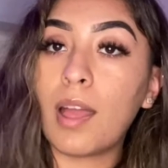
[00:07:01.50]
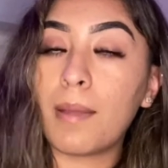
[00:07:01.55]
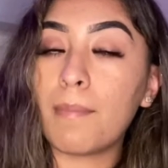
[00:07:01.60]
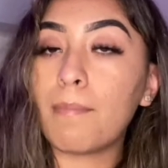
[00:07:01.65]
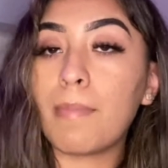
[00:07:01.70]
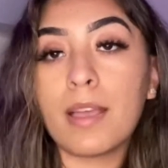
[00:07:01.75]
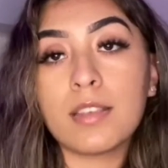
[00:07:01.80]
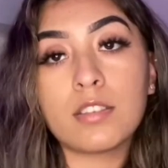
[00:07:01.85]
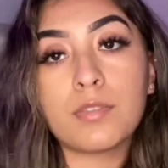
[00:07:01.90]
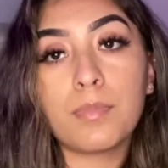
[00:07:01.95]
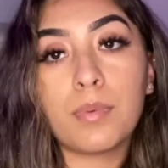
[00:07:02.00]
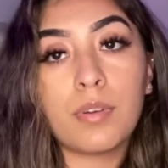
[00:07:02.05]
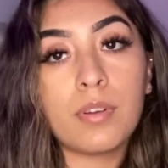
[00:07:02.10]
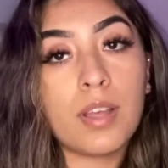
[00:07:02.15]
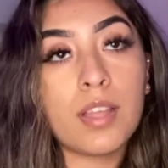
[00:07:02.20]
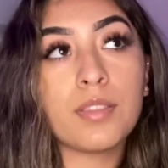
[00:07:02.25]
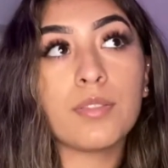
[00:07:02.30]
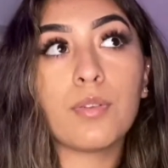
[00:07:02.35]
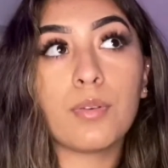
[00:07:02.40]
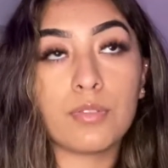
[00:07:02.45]
basketball,
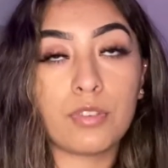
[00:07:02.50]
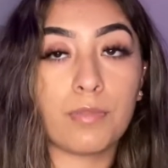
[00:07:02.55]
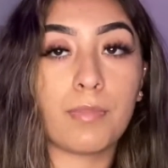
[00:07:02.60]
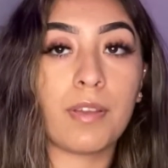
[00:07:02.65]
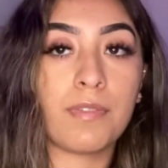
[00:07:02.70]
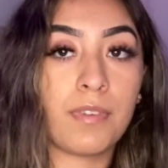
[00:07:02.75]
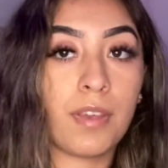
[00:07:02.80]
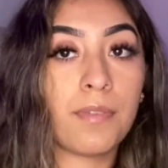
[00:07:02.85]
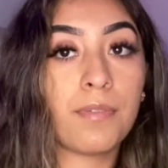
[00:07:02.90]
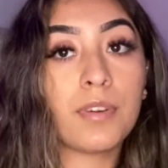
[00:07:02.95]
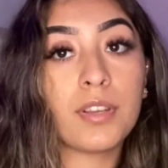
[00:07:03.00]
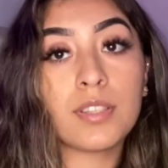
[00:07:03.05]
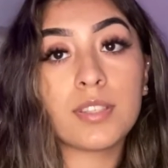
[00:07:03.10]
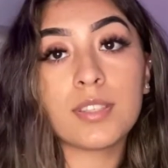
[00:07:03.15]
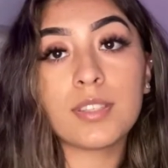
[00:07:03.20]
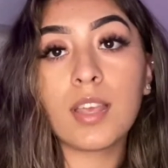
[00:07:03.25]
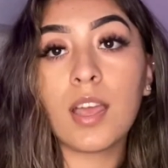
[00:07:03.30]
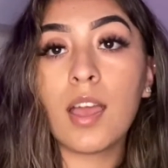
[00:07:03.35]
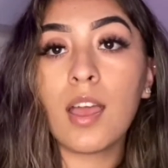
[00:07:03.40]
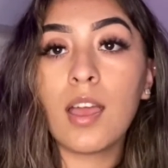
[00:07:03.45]
and those are my
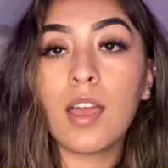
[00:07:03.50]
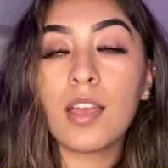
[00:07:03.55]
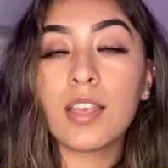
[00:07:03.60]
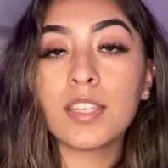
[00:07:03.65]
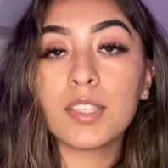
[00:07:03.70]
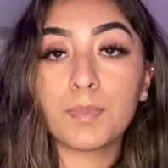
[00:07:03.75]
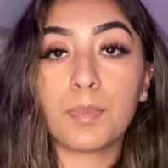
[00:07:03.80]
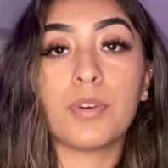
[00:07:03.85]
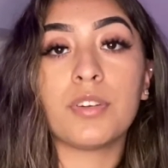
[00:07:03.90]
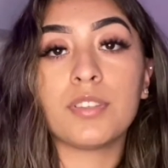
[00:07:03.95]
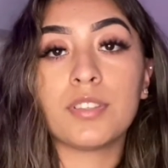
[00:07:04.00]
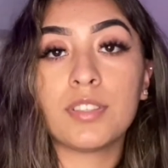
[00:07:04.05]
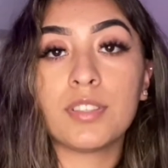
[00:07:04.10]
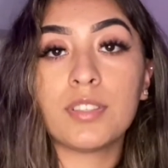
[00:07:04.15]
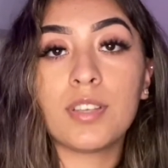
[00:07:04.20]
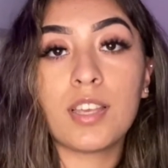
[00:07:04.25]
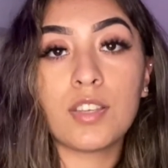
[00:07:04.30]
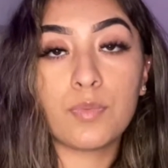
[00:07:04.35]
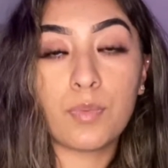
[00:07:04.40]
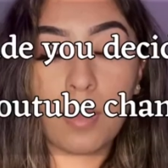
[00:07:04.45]
favorites sports
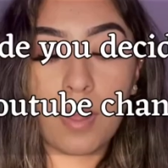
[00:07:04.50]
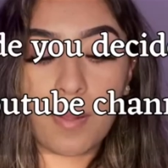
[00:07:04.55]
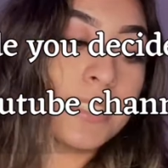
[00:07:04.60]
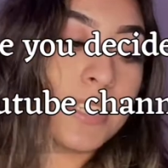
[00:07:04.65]
as well.